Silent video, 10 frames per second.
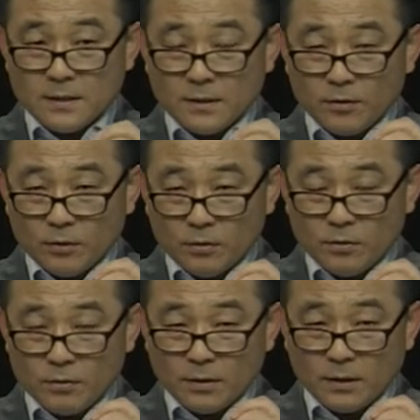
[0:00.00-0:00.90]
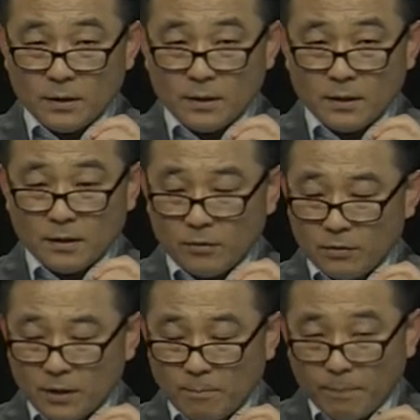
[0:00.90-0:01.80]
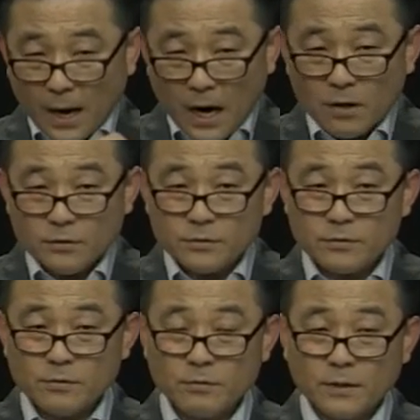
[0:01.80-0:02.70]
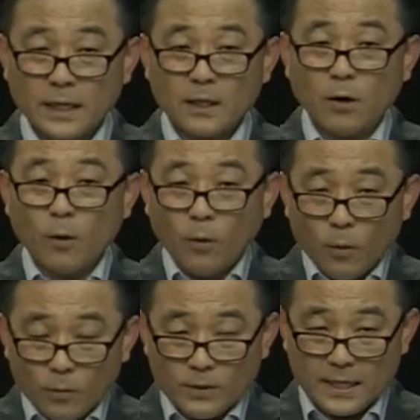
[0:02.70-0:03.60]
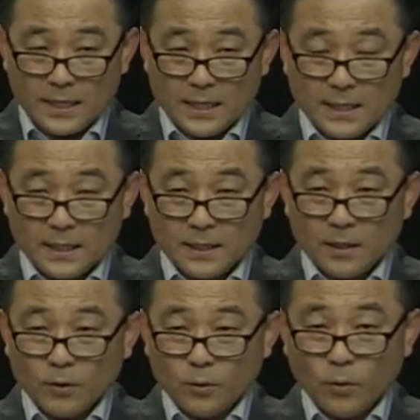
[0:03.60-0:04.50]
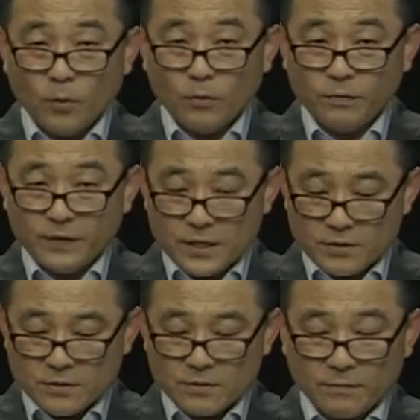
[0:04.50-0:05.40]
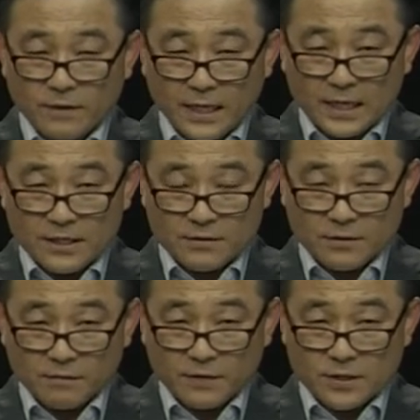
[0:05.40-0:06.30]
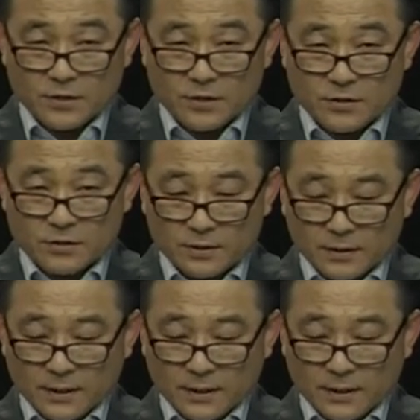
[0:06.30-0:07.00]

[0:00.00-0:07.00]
you are bound to look at only those features of linguistic features.